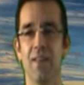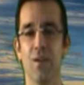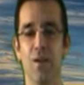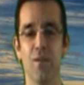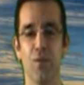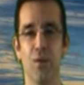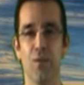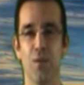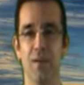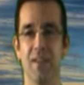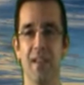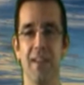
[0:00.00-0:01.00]

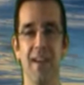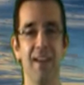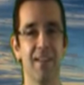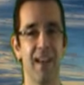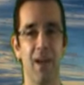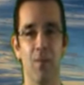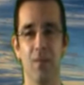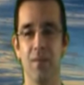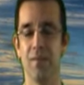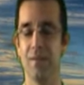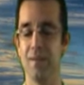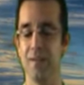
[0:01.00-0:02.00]
34-14. Nice game.
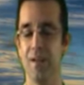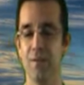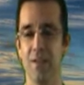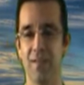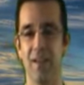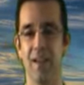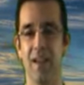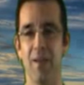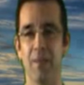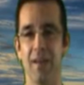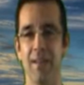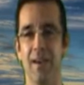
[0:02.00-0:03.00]
Love to see a
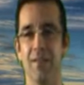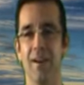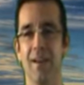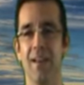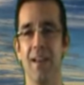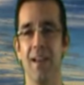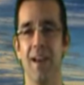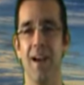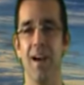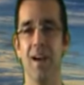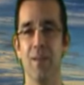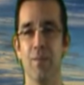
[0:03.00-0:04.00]
game like that, right?
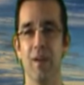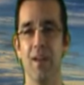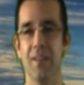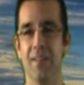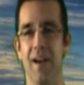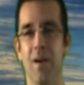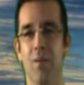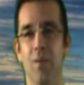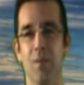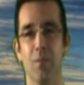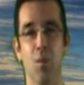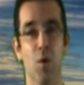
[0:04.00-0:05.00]
It's been a long time.
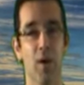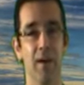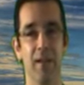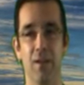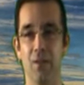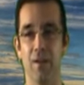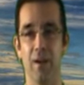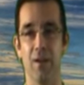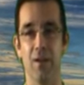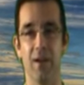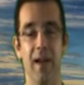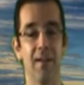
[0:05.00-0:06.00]
Moore, he looked very
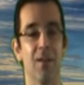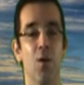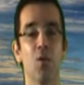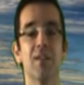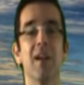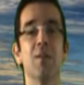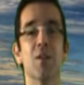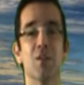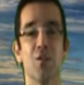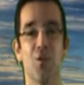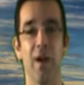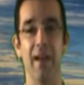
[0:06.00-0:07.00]
good. Heck, the whole team
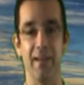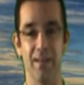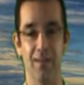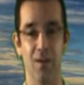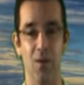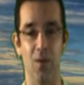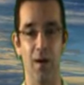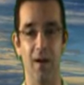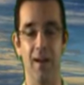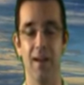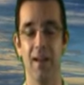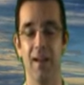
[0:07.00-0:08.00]
looked great. So
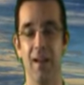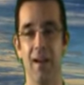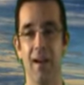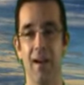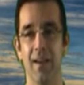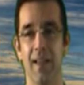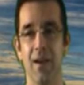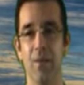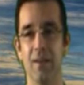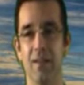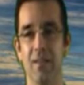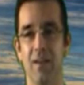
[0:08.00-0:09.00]
I can't
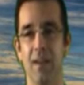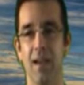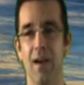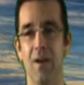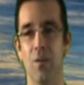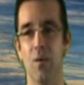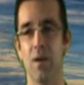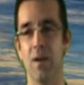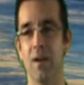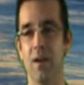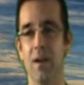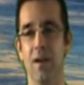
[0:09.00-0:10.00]
wait to see how we're
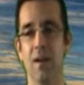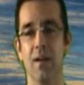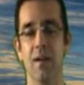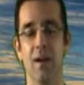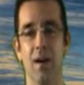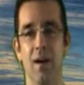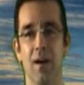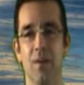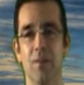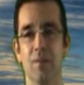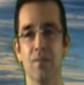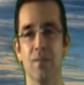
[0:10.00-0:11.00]
gonna
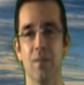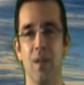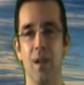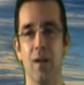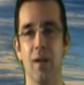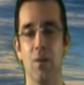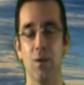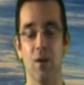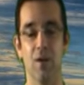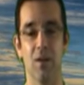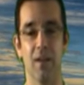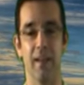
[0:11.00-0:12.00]
look
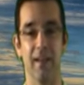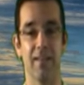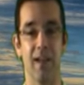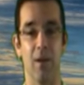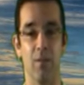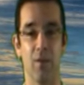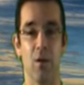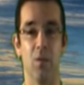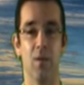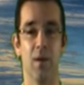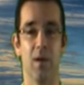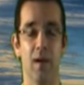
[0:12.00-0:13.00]
in the next game.
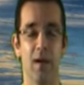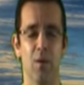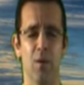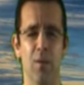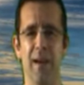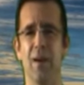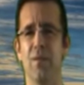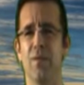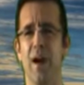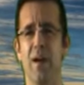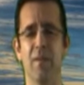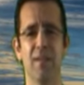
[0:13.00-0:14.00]
So what are we now?
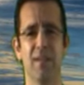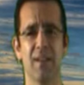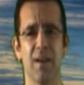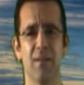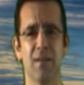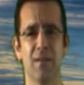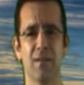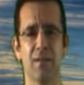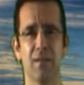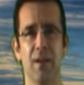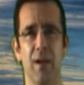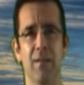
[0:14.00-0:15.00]
5-7,
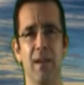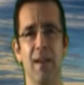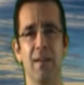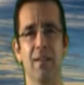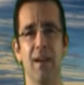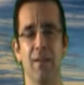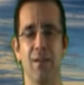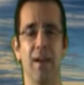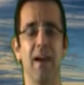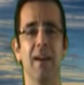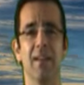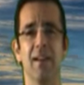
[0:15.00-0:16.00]
5-8? I
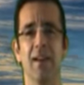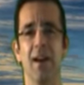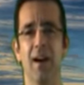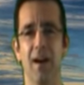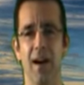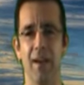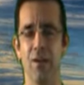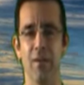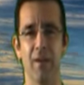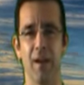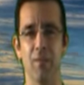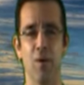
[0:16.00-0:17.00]
forgot. I know
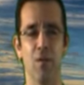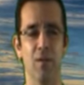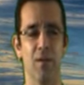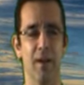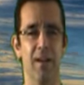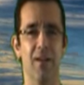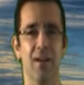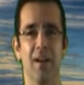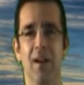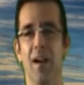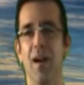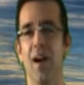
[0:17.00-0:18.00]
I've got it posted right here.
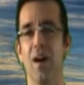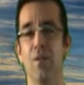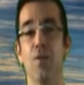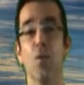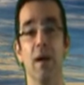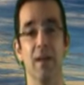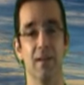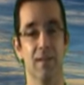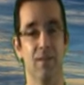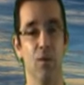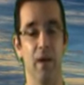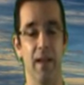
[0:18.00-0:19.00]

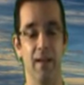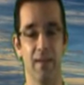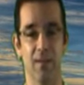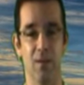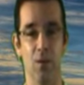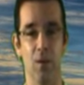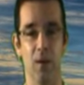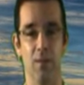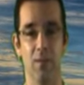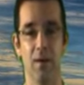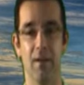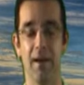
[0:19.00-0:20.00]
4-8. So all
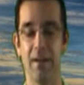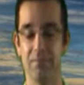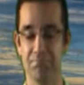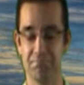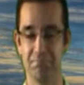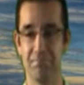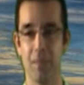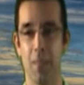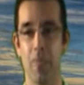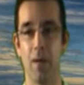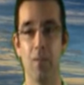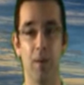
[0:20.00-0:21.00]
right,
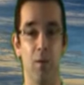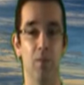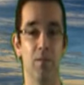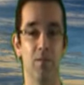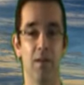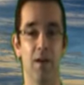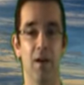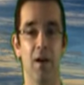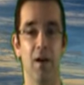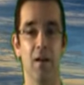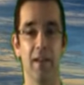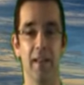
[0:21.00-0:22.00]
but
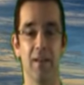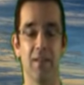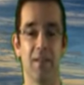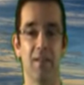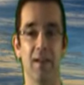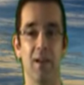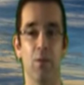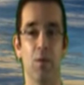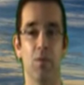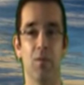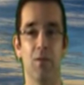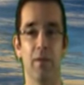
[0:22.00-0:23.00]
all analysts are saying that
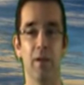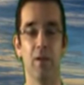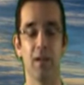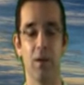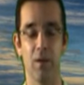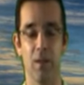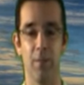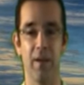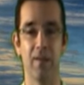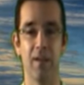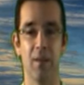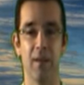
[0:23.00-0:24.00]
we look like one of the
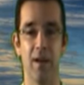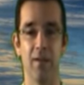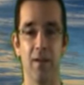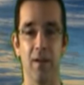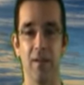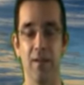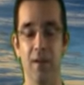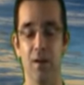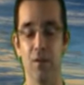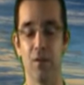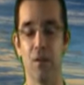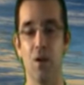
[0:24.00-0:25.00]
best teams out there.
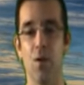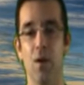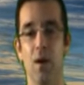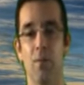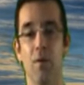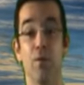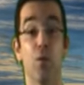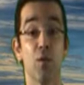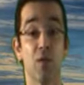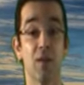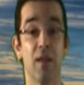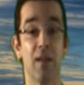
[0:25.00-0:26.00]
So
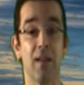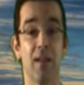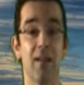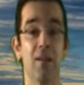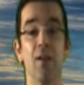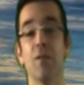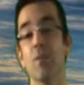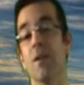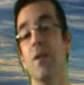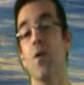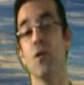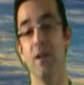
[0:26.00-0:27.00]
unfortunately, you have to
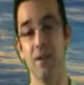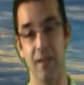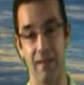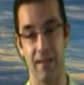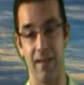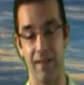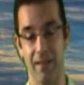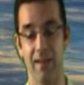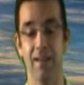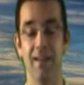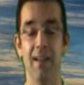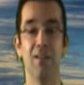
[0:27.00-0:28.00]
play the whole year like that,
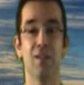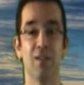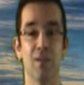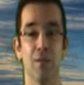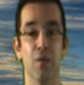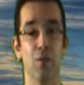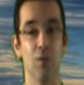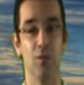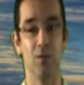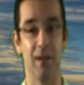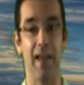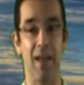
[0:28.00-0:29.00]
not just a
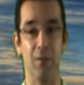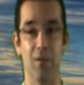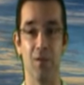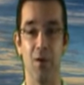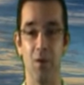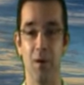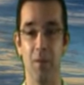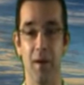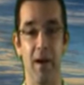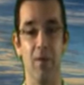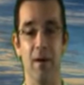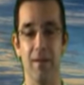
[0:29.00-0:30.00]
few games. So,
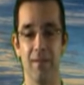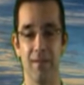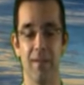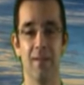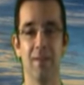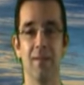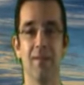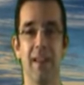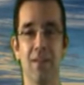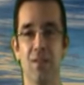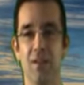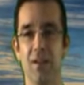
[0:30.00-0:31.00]
but anyway,
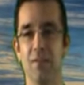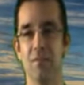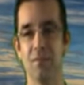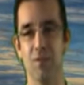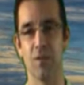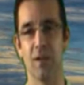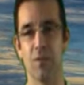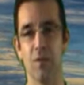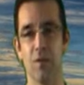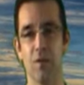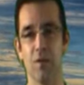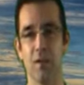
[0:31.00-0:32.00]
next year looks like
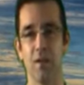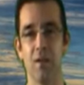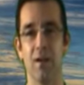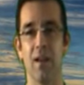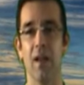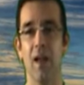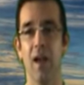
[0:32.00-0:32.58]
we're looking good.